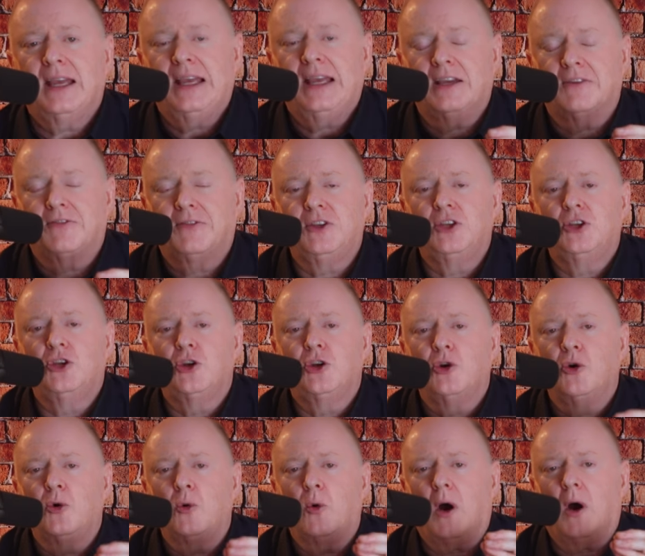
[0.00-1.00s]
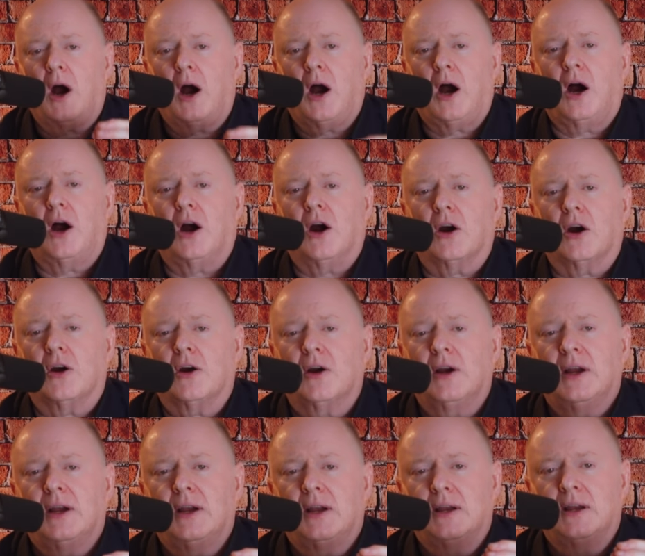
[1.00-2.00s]
if you are
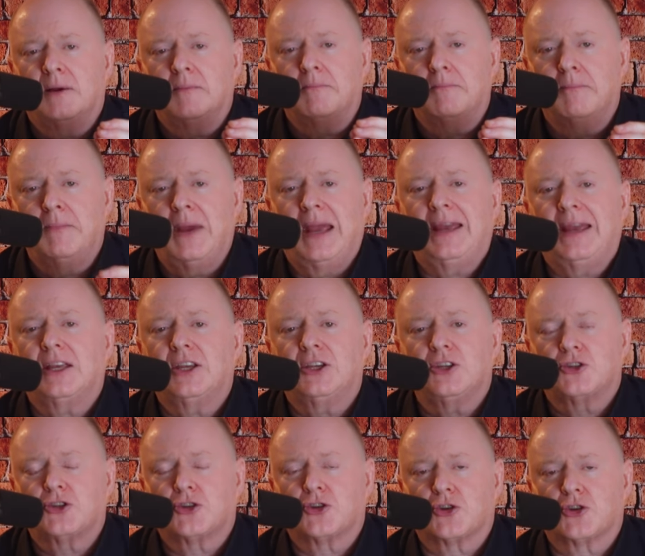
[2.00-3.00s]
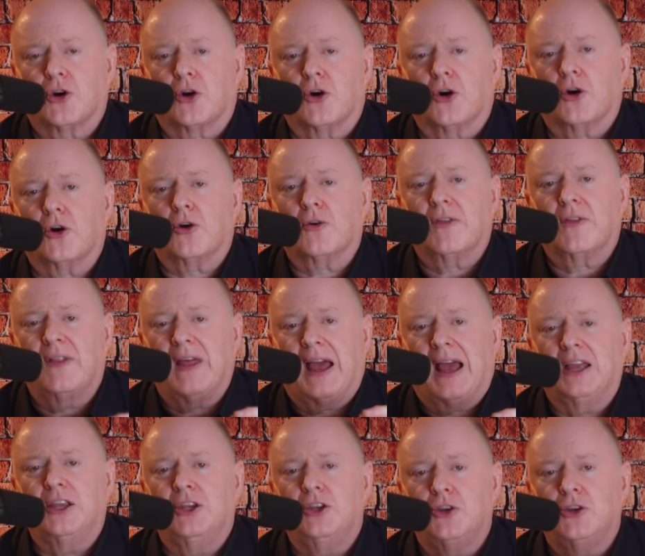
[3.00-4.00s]
making sure
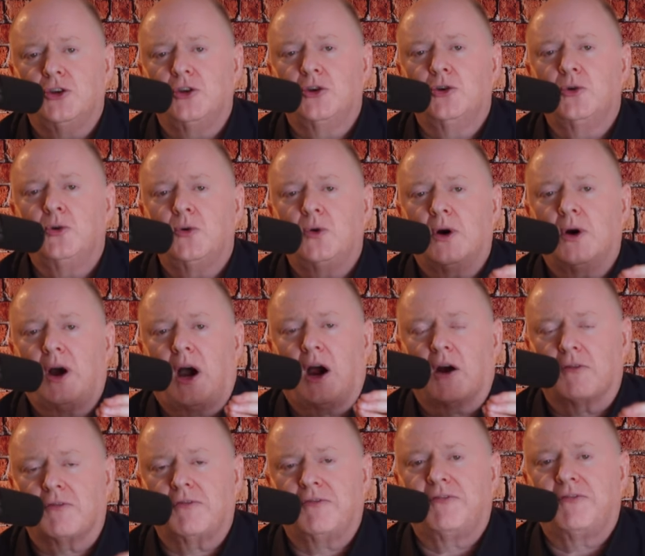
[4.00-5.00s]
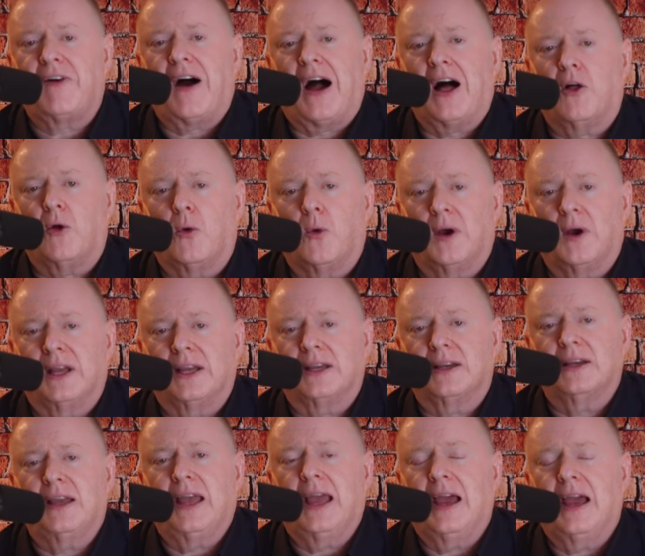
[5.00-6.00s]
that you are
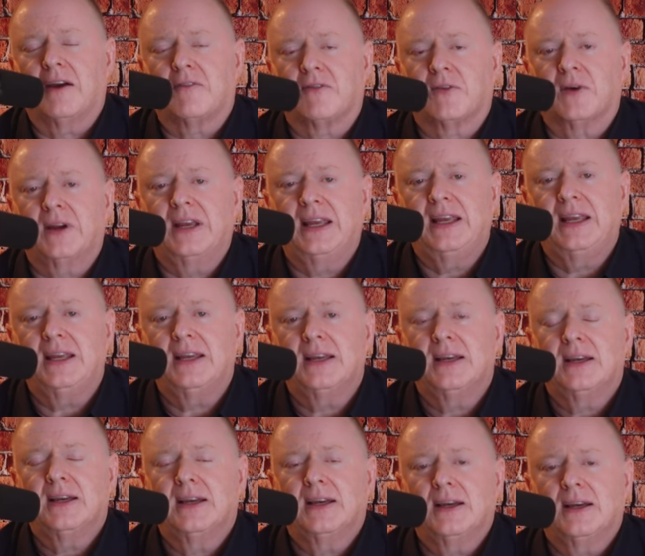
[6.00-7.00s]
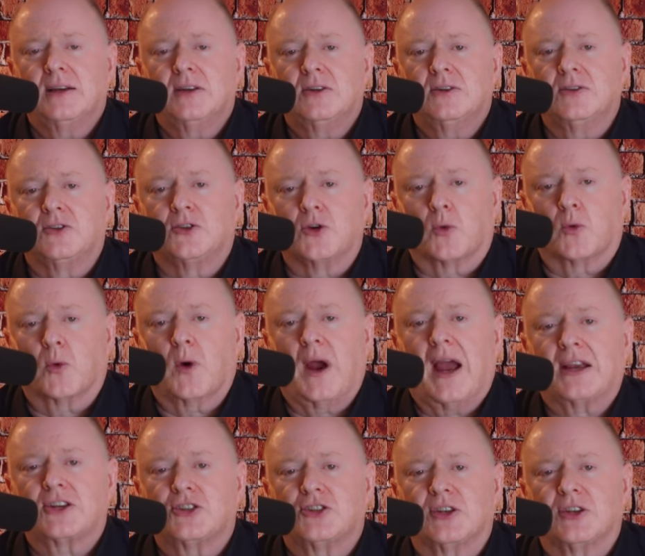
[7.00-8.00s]
following every
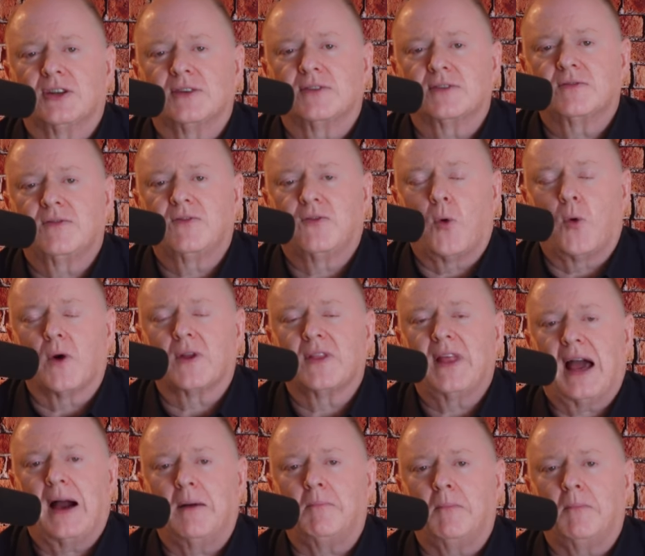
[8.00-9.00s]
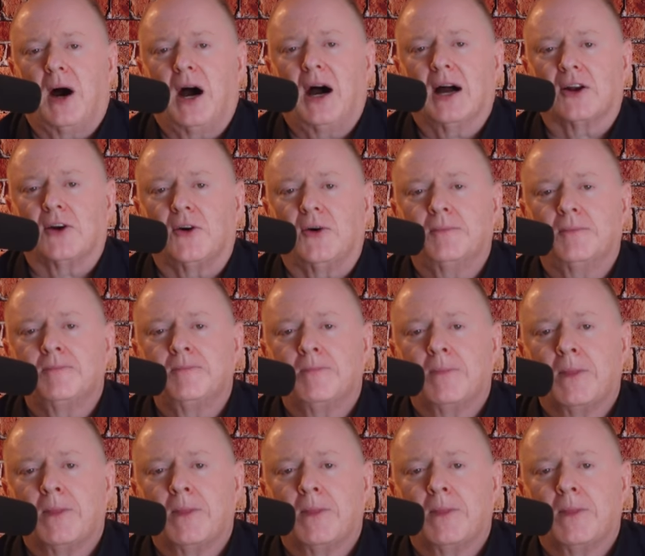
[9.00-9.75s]
direction for that model,